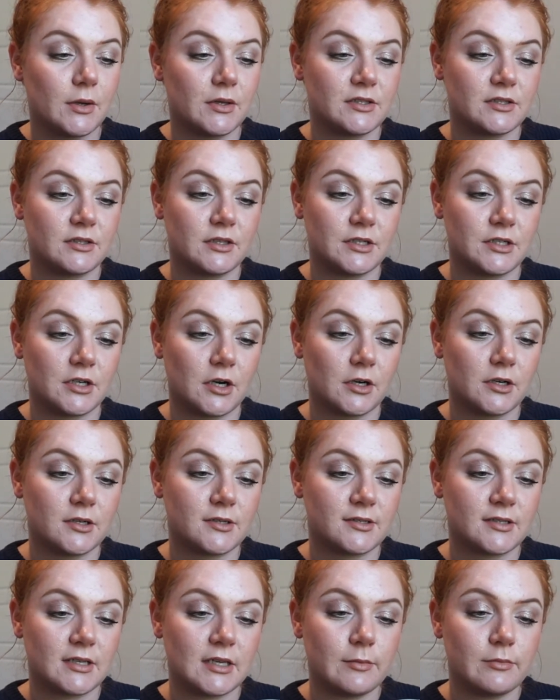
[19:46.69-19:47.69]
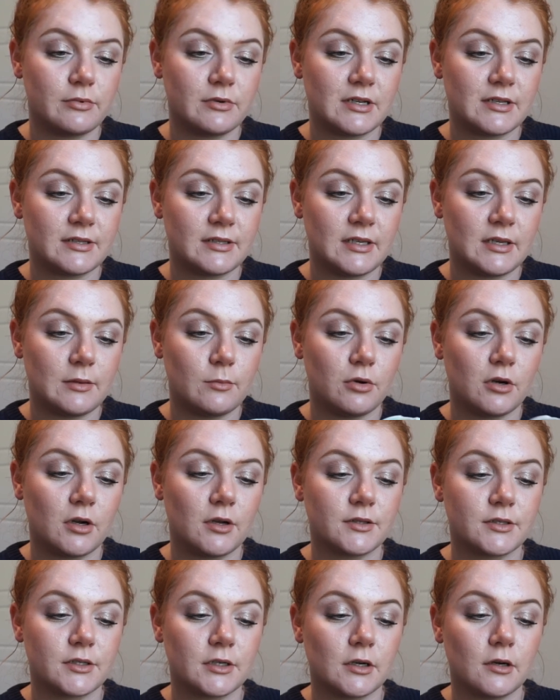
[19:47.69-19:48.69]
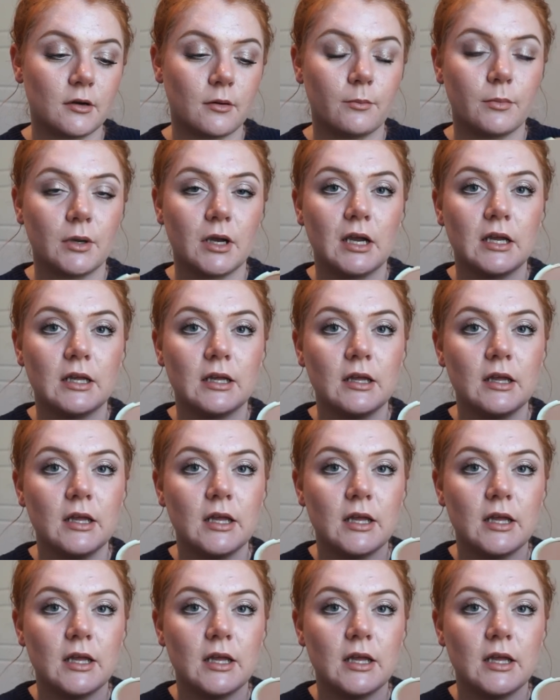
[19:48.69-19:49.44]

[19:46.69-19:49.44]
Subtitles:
It's the Tarte Sea Breezy bronzer, but